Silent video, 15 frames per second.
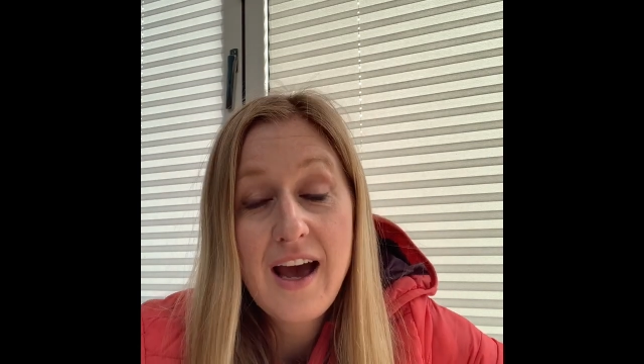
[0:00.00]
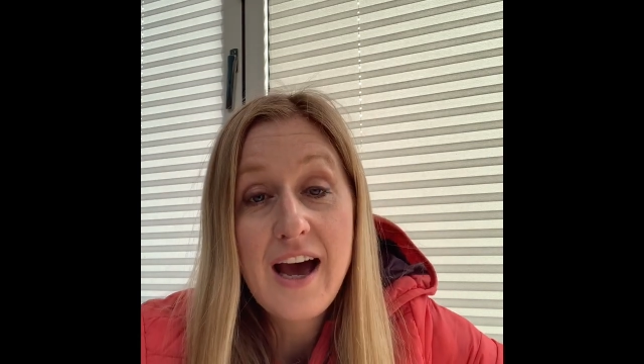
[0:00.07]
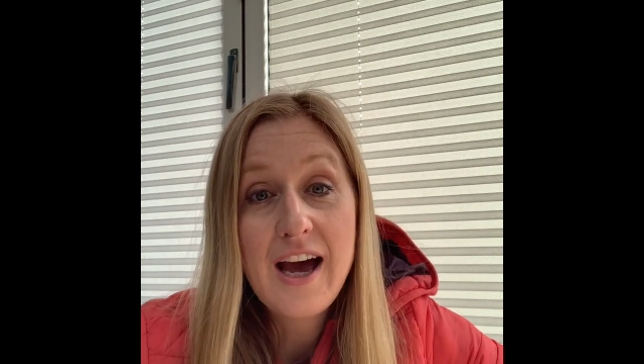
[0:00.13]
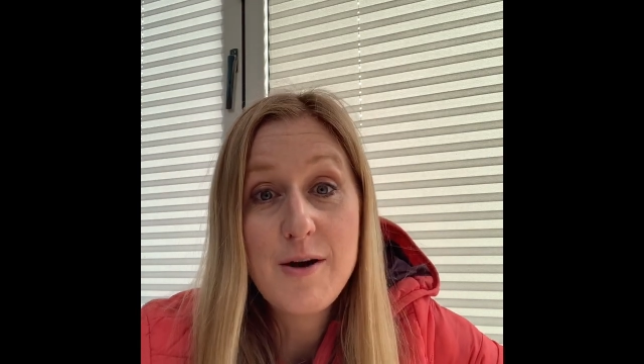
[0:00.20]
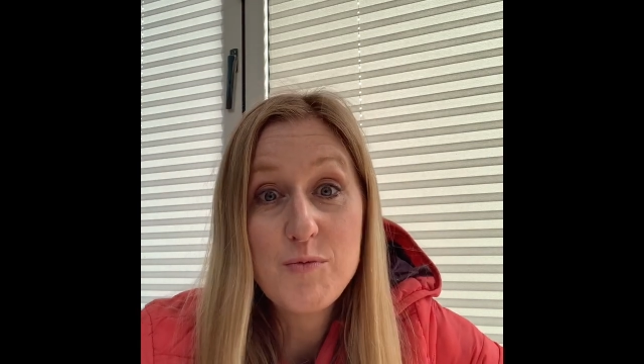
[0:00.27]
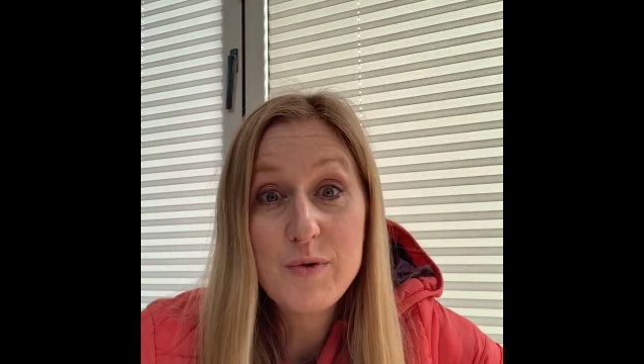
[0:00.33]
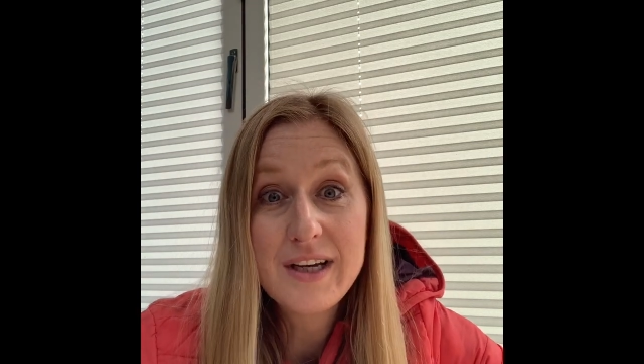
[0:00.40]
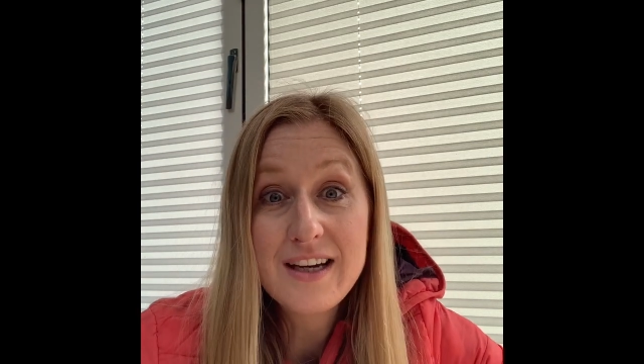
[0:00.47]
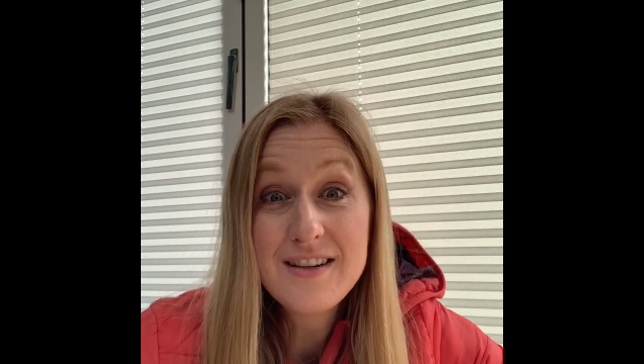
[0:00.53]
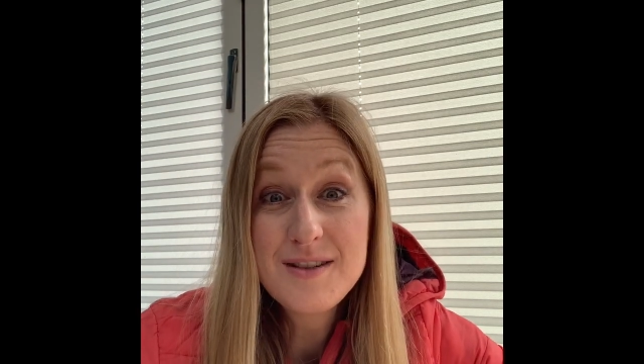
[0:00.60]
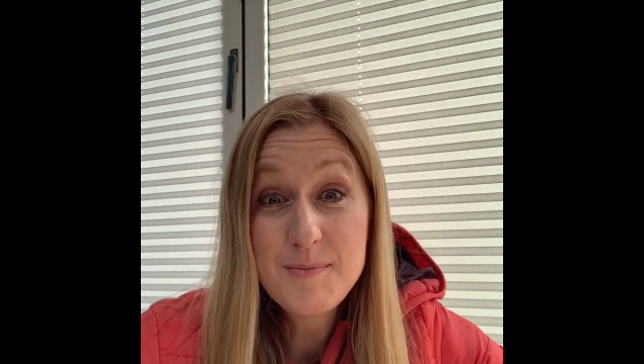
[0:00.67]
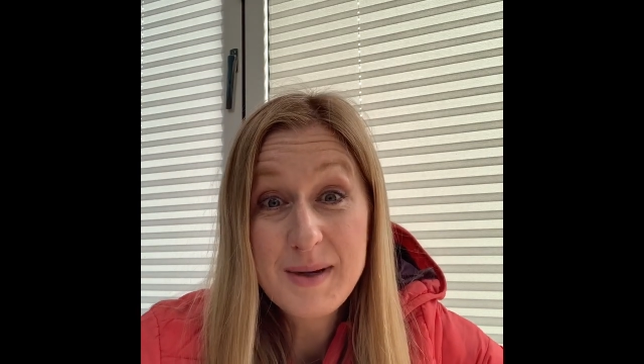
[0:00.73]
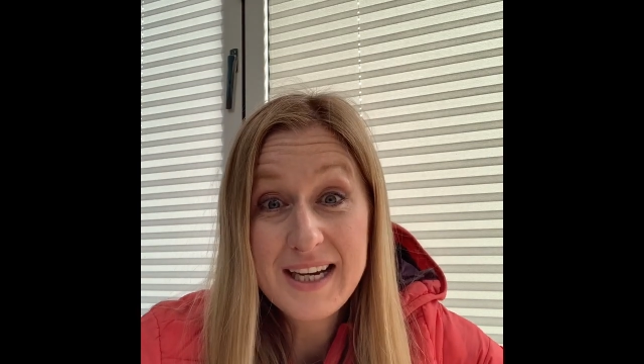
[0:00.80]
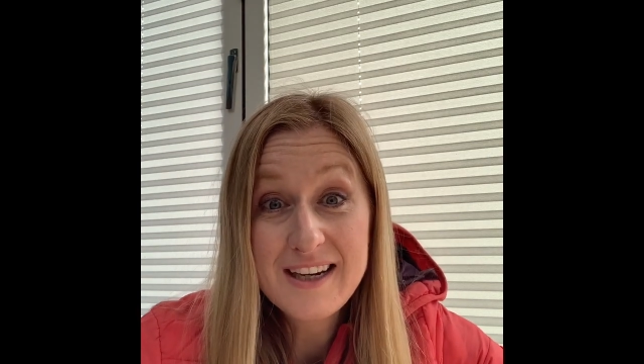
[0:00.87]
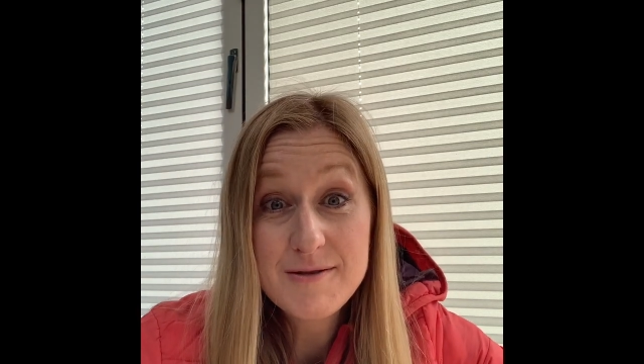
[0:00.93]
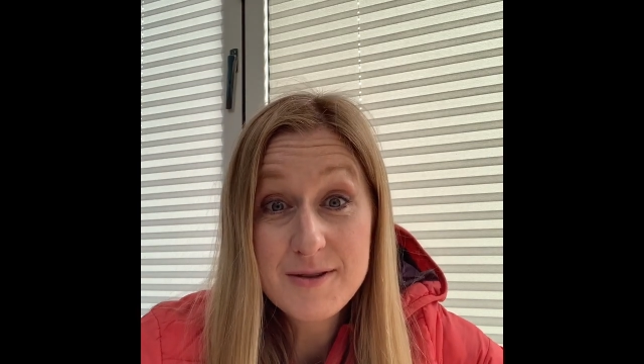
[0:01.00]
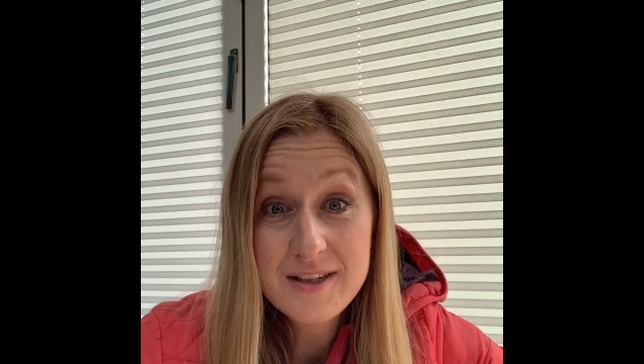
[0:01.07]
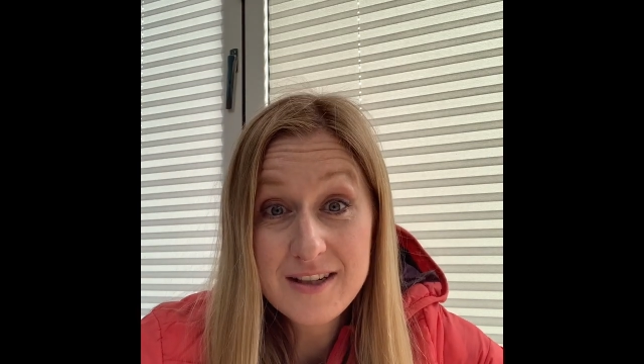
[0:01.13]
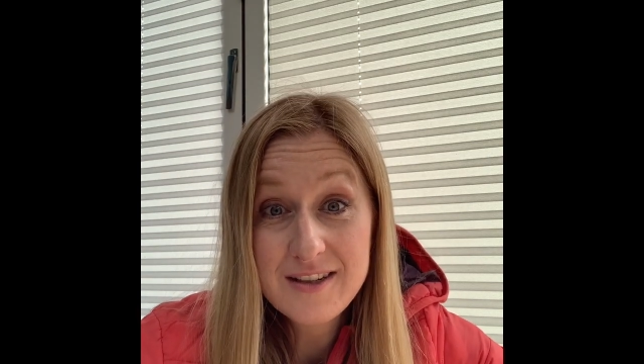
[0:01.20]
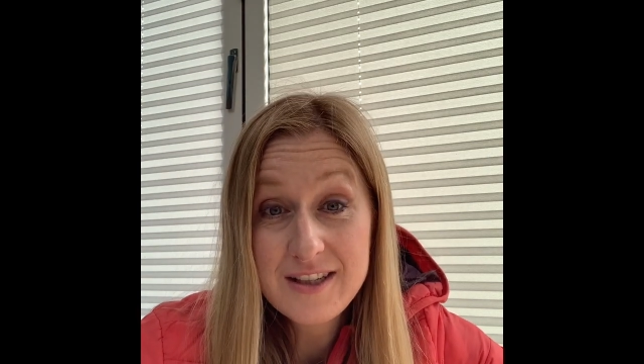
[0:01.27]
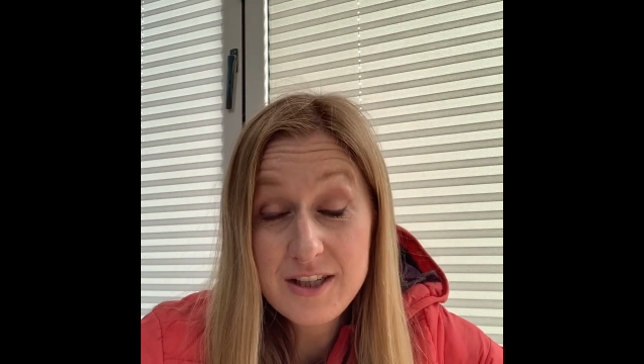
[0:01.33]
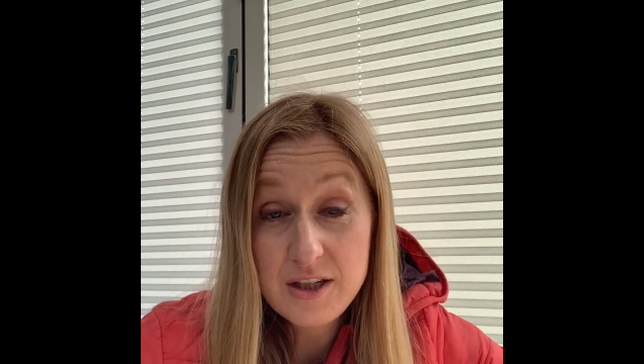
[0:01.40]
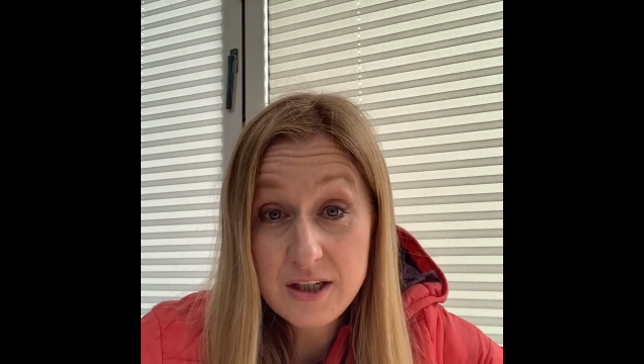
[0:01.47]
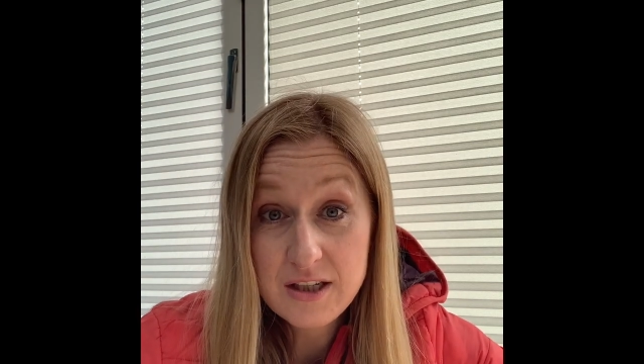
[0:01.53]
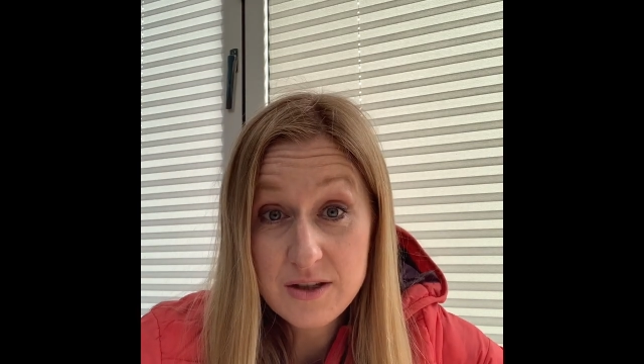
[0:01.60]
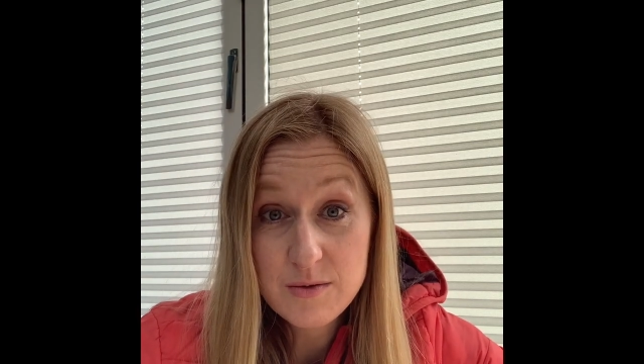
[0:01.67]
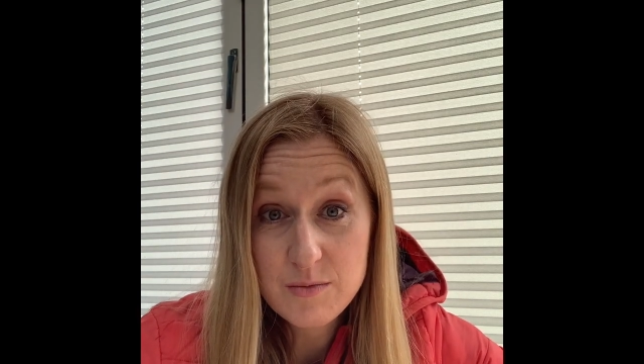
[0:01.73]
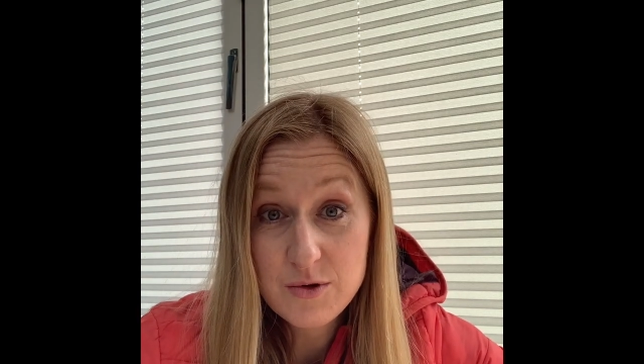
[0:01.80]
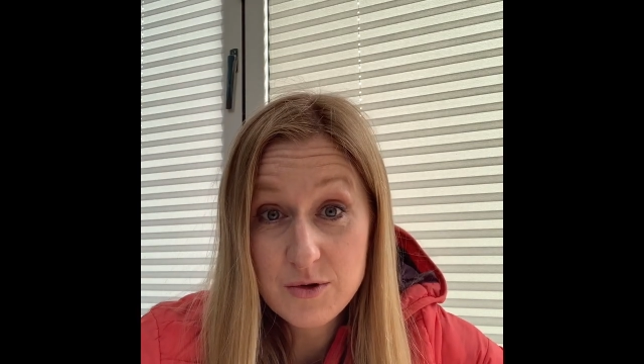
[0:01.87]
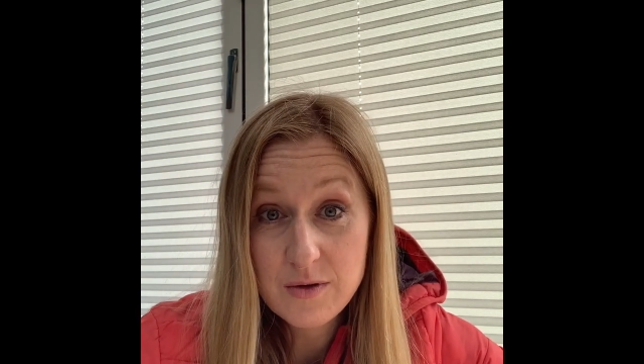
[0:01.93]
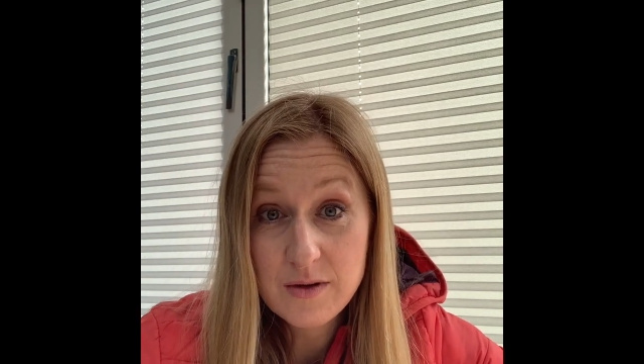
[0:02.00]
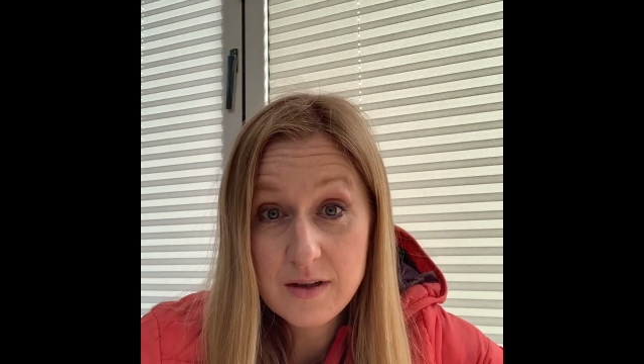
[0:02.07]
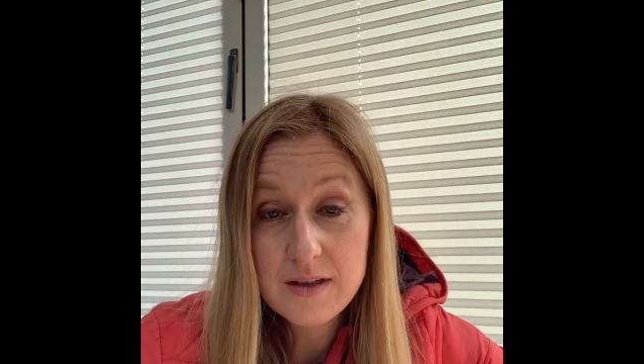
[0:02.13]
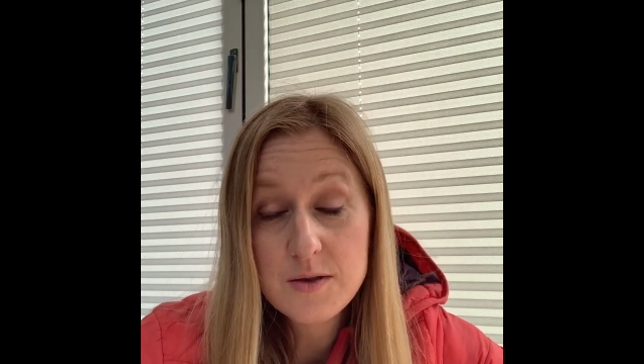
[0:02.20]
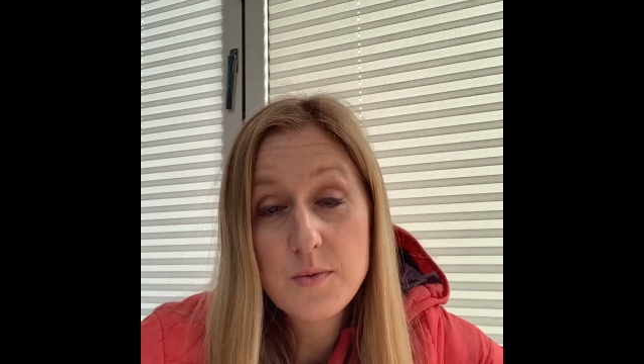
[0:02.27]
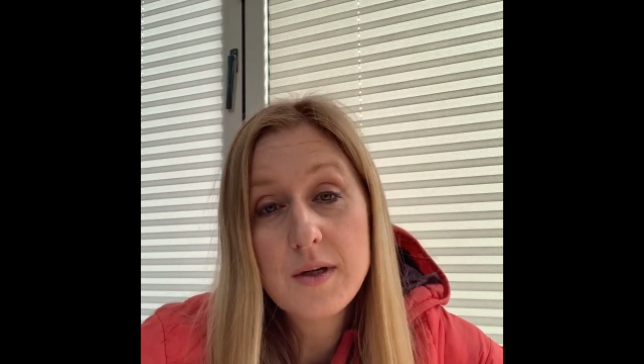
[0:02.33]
And um, we're going to be outside doing some drawings.